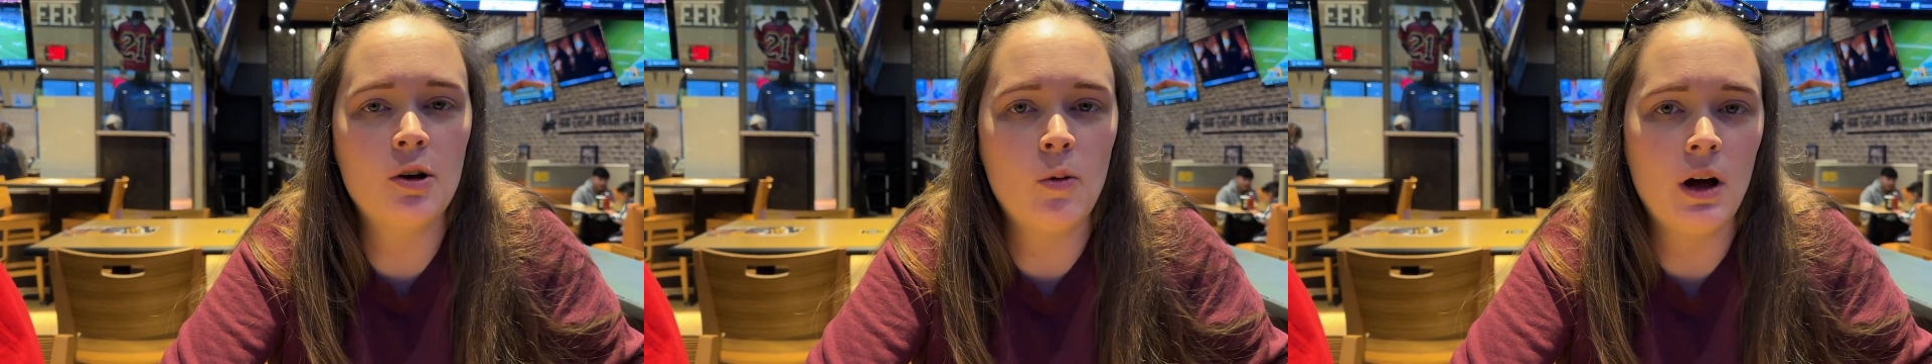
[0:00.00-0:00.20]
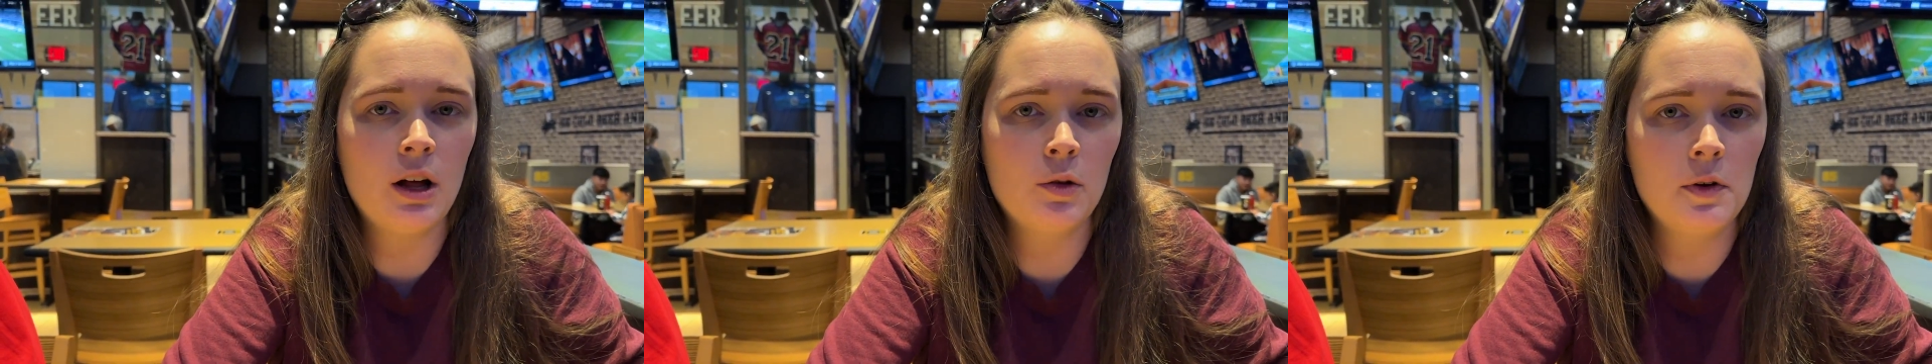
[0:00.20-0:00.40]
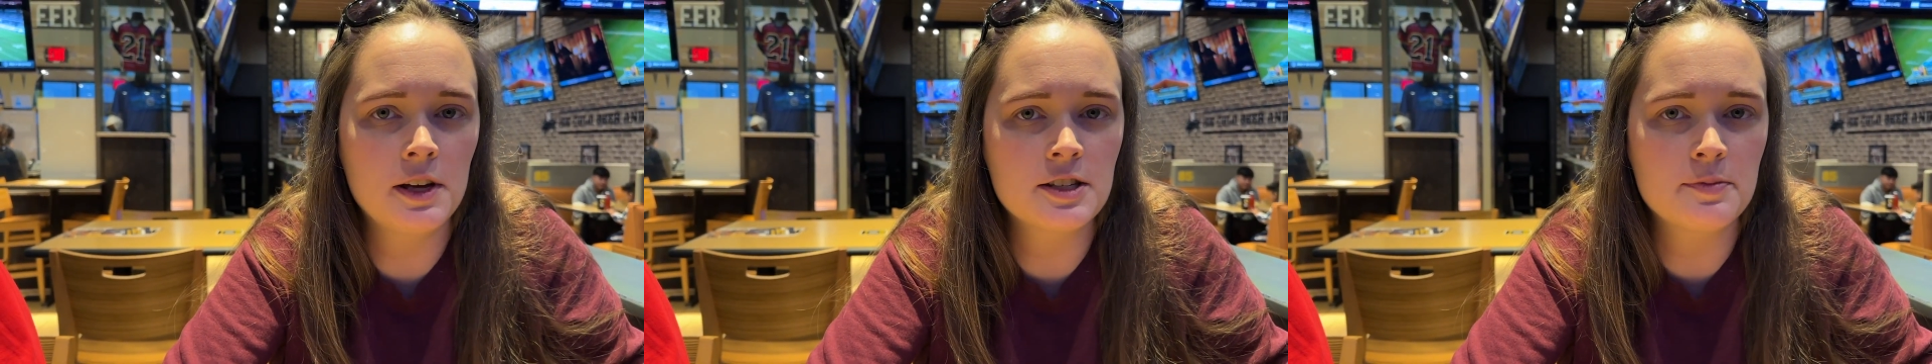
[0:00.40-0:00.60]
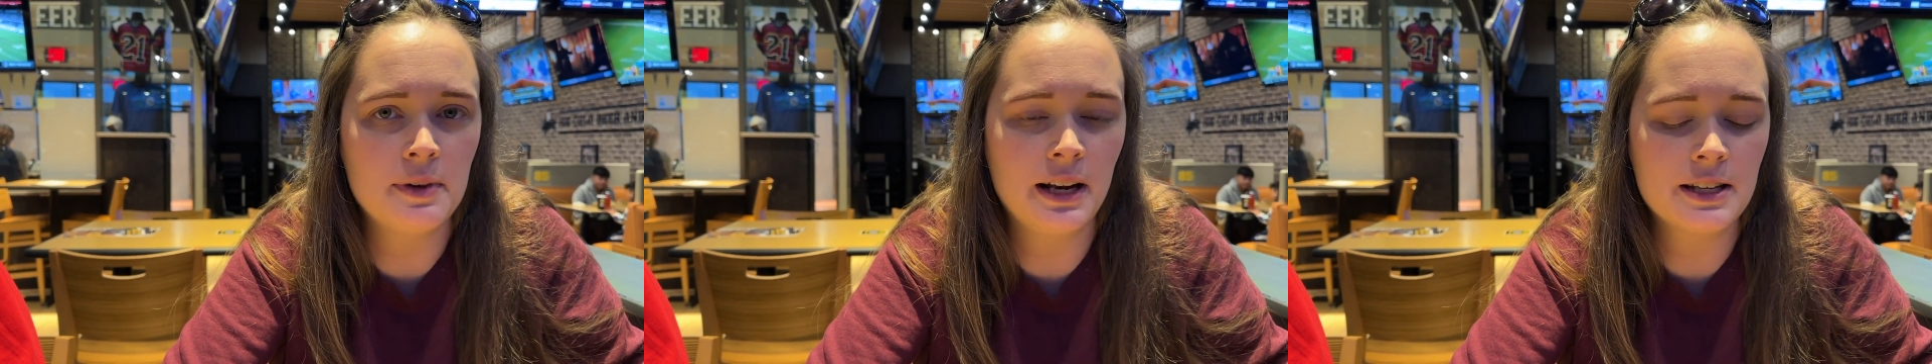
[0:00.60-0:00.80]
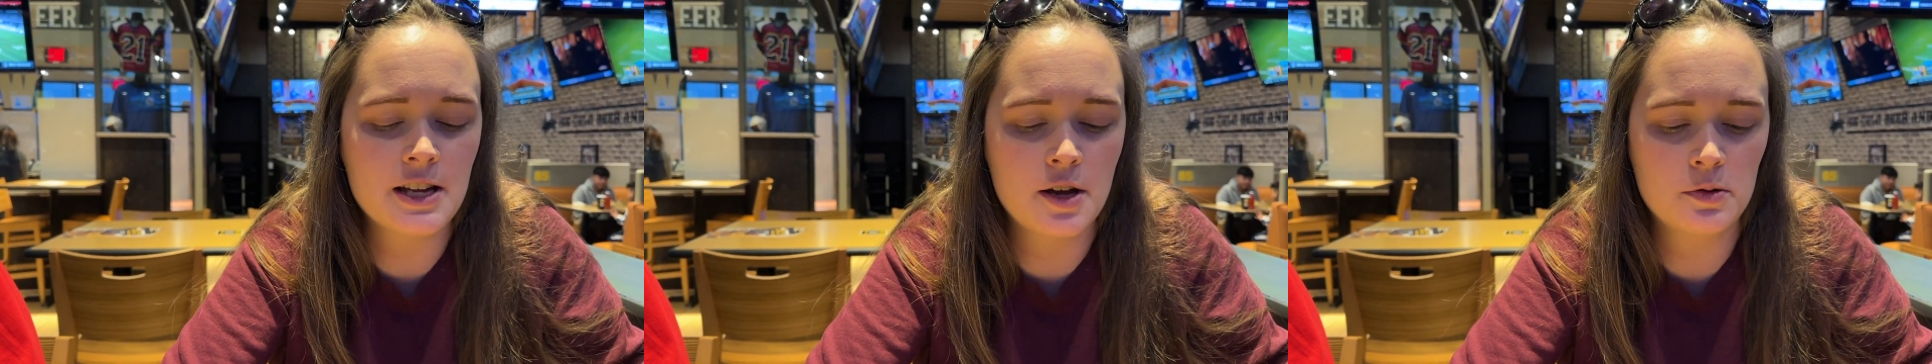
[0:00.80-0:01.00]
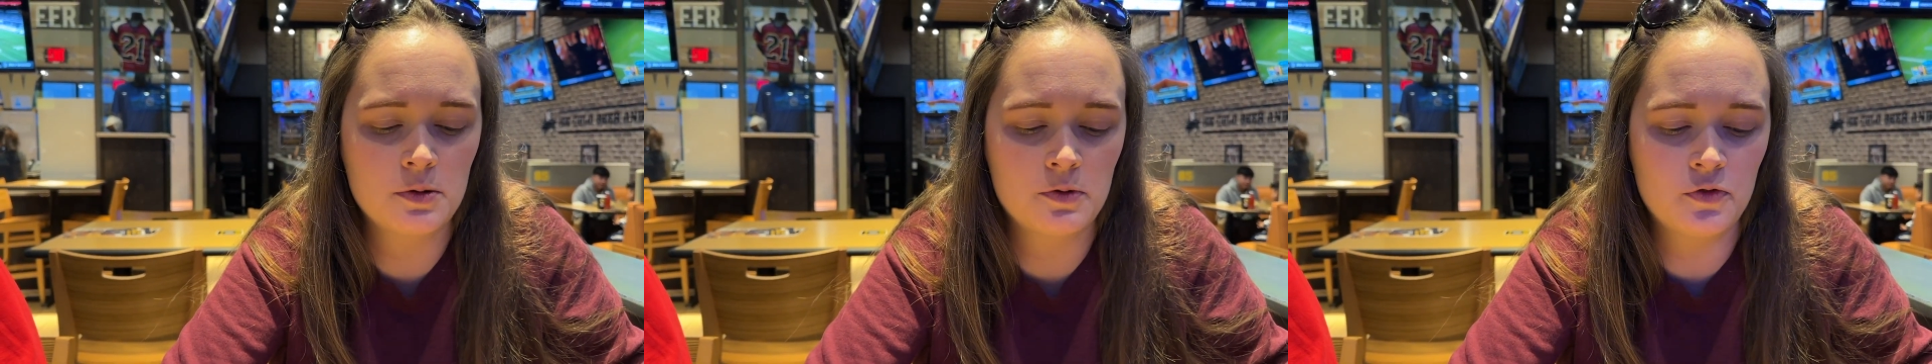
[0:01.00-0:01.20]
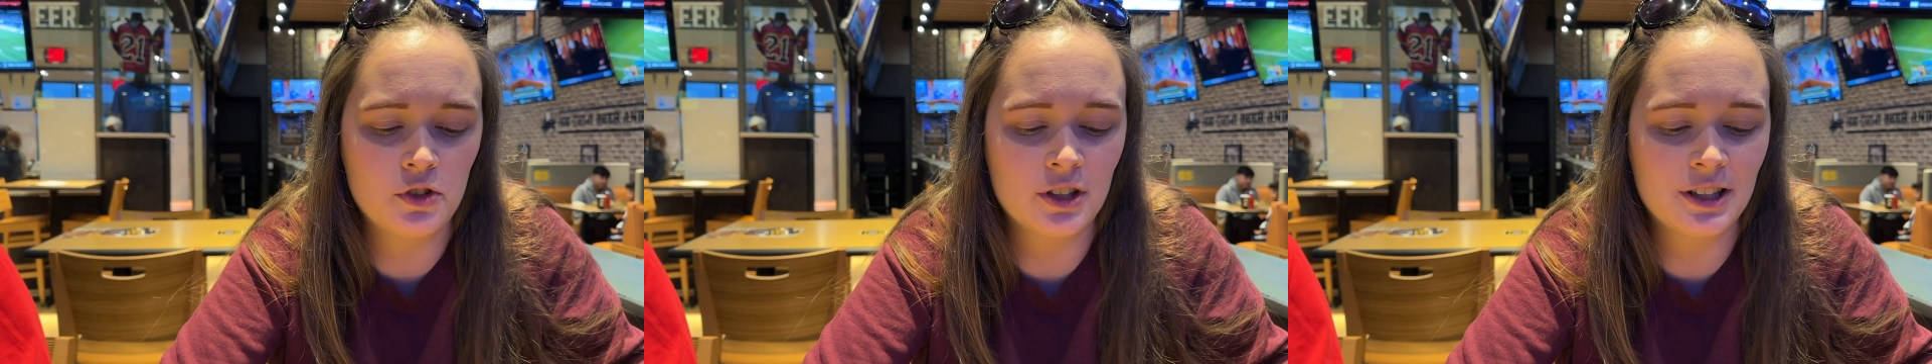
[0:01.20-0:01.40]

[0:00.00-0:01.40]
Wild Wings many times before.